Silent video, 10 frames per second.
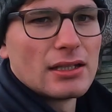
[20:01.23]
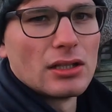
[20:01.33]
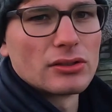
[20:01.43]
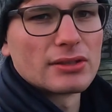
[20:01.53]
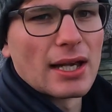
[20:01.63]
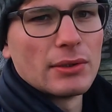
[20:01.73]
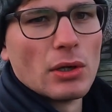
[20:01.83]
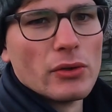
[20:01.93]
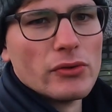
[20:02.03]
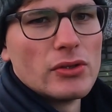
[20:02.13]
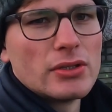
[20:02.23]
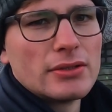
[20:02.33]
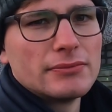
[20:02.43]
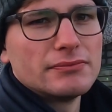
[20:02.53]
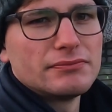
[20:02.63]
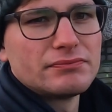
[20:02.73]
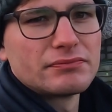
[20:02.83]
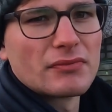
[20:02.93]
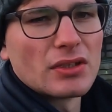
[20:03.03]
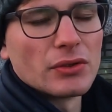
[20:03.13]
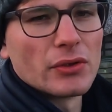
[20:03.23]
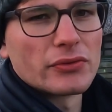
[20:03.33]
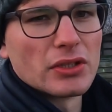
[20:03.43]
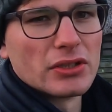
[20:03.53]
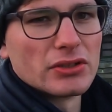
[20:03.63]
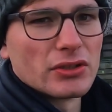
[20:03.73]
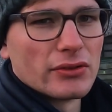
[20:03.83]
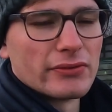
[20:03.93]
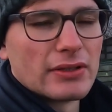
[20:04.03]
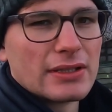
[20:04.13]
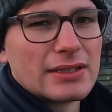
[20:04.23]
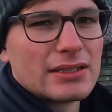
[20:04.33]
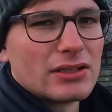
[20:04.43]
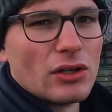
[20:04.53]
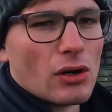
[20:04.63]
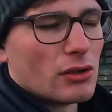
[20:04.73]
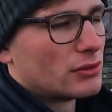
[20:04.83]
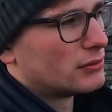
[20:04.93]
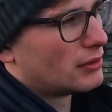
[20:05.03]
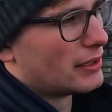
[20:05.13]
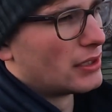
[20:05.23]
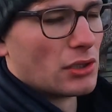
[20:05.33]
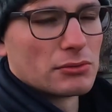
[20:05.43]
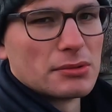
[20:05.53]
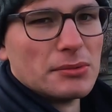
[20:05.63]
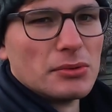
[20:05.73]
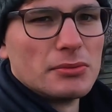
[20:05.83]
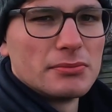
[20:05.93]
looks out on. You're often sort of not in the optimal